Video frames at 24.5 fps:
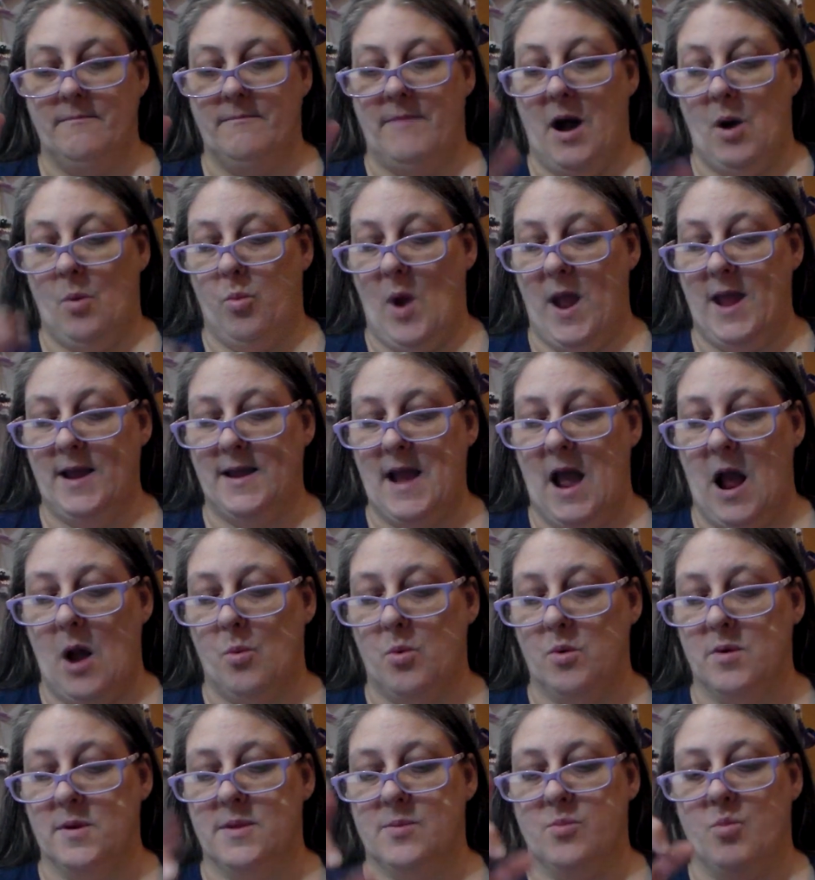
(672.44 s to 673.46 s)
My wake
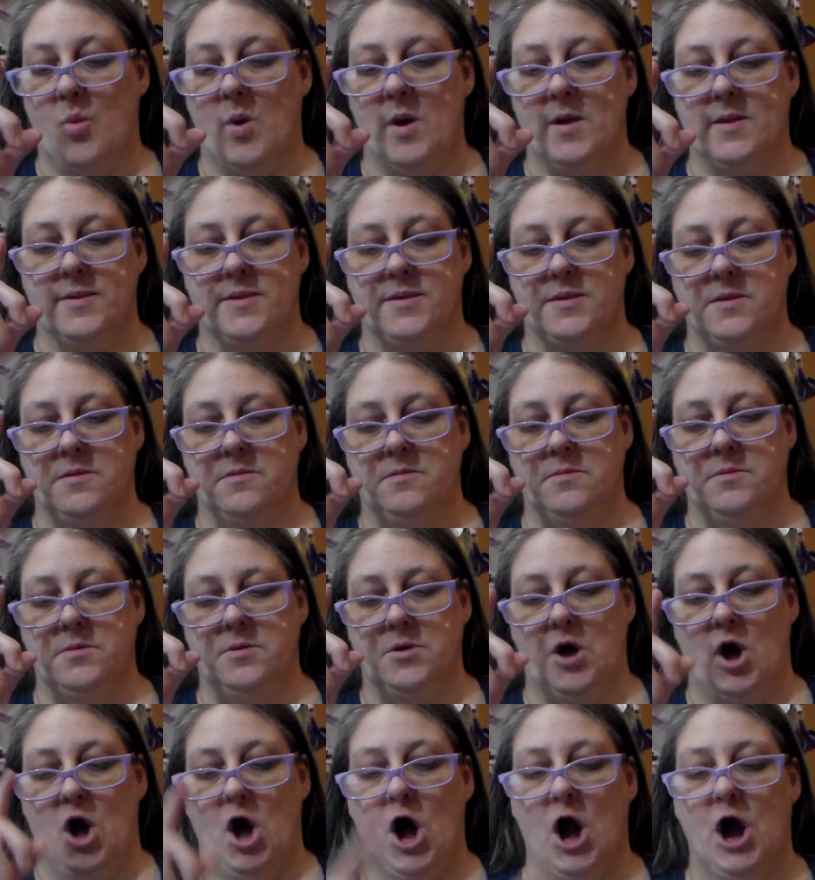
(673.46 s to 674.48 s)
hours was
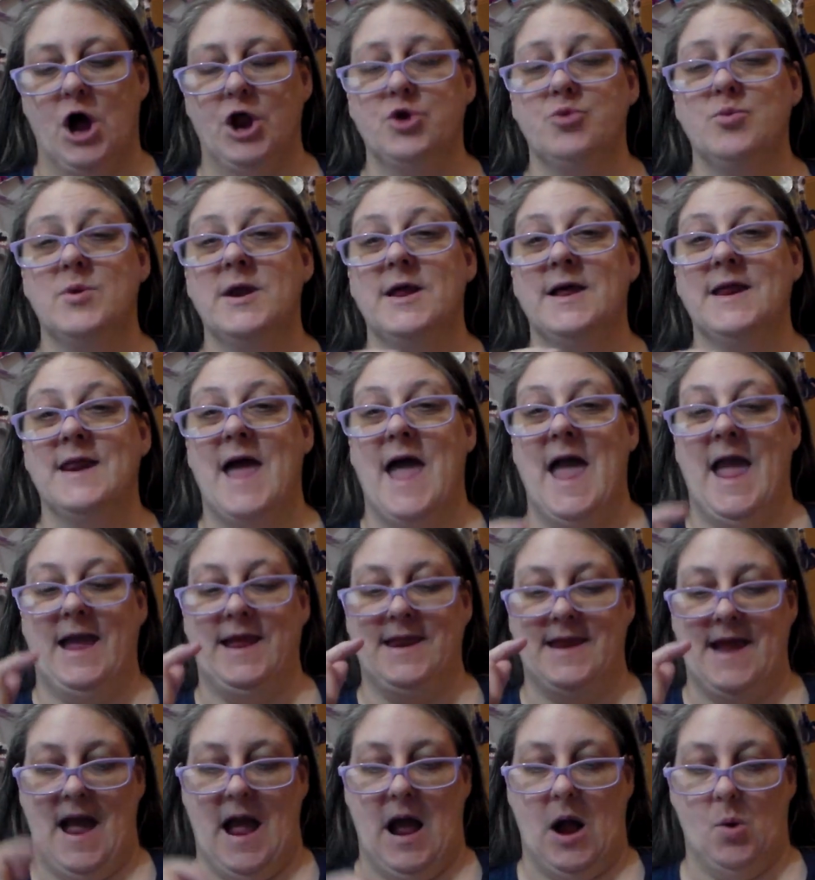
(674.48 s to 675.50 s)

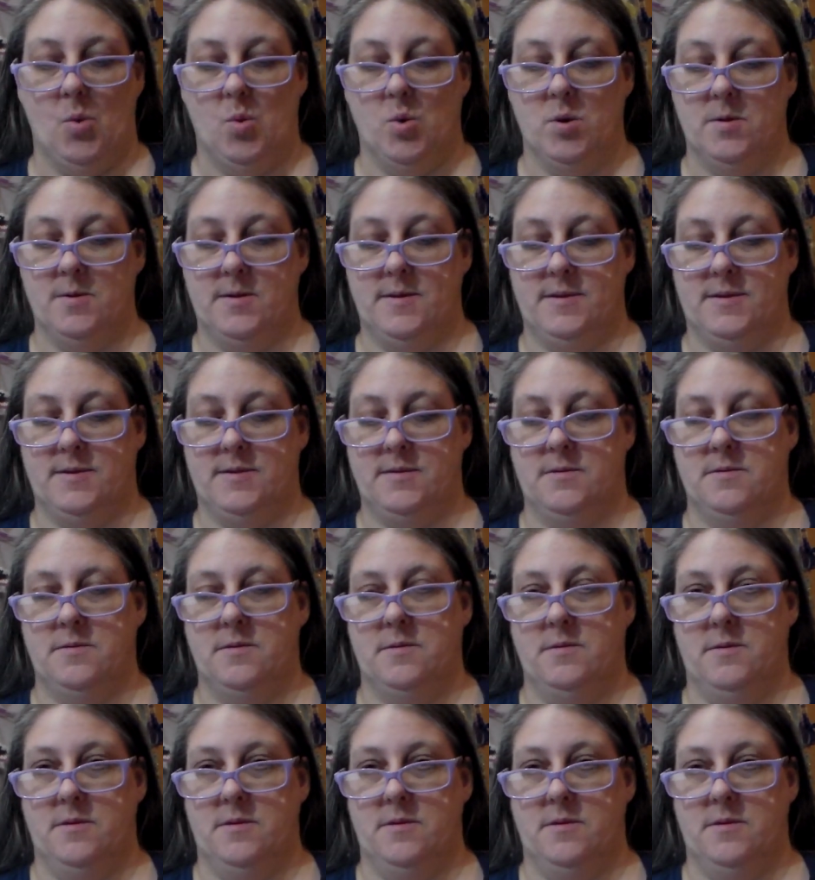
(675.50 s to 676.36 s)
108 hours.